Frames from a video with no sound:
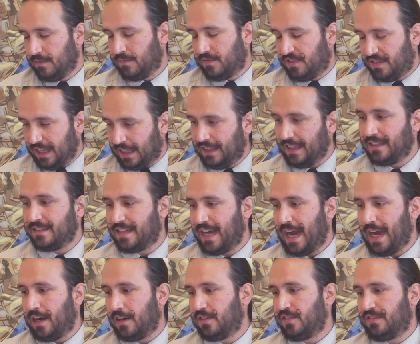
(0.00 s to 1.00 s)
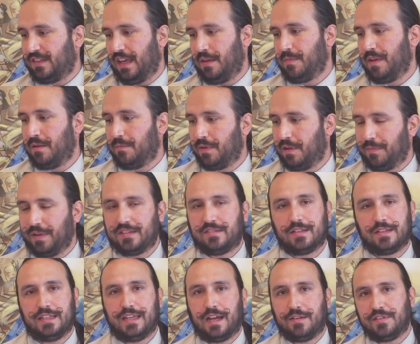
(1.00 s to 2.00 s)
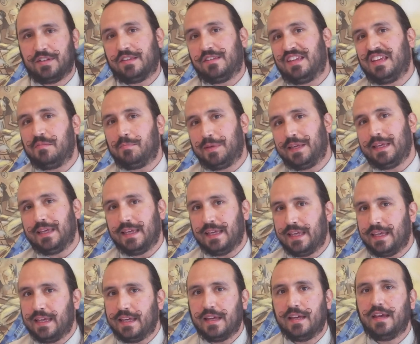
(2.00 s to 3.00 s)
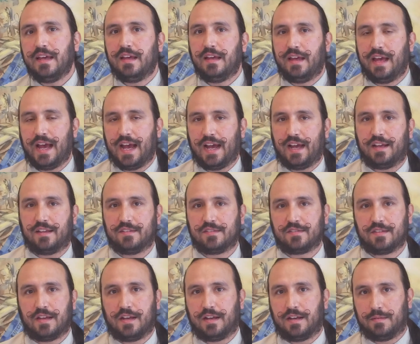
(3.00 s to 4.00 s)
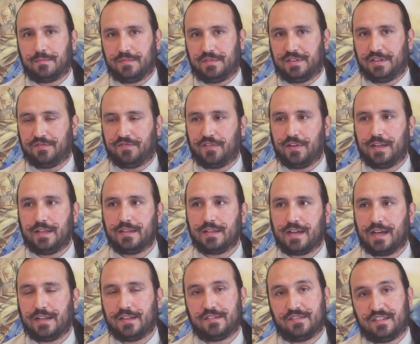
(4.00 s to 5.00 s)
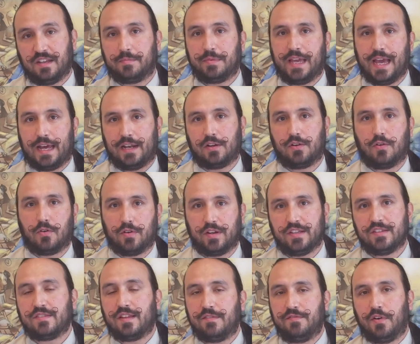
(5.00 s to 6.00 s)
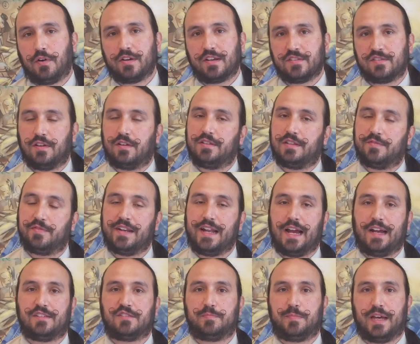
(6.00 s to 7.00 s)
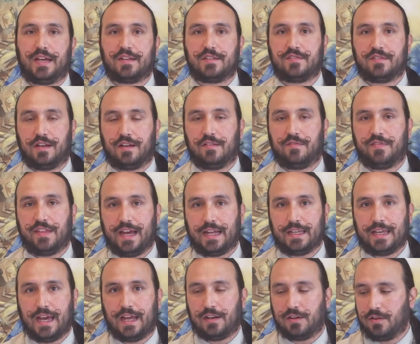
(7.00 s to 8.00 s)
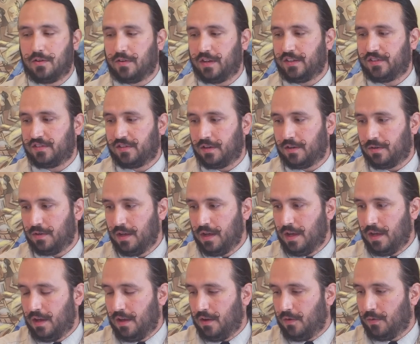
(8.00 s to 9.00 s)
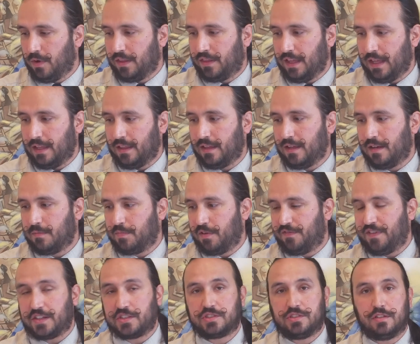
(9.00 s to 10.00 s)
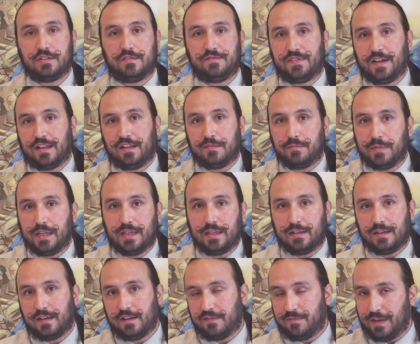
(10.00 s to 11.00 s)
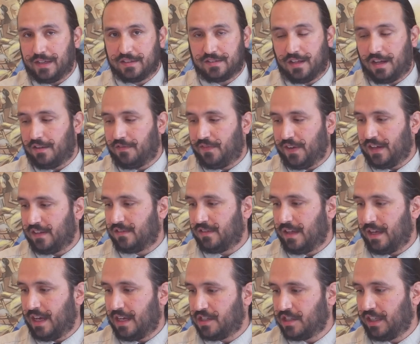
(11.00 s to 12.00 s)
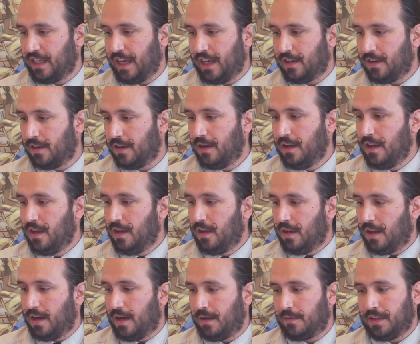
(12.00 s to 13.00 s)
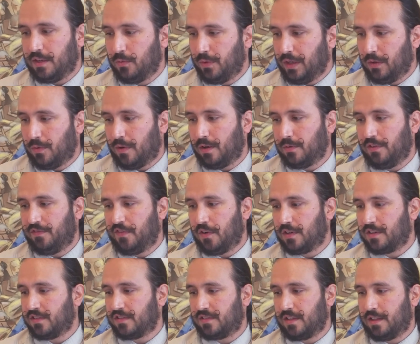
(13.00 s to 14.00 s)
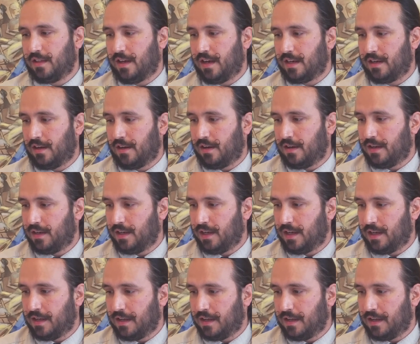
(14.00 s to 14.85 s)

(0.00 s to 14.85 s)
say the entire statement, but basically every TPE has different kind of subcategories that focus on different aspects of that category. So within the professional development of myself as an educator, in week 1 we focused a lot on